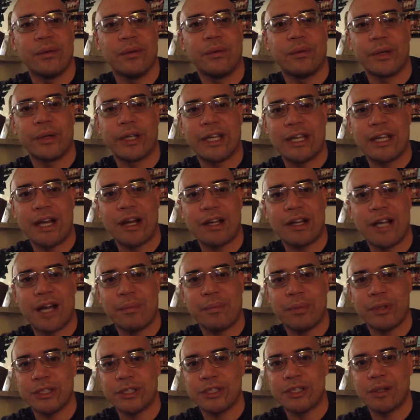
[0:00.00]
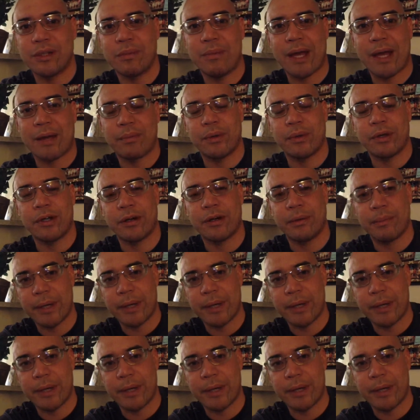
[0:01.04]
working out got pushed to the back burner.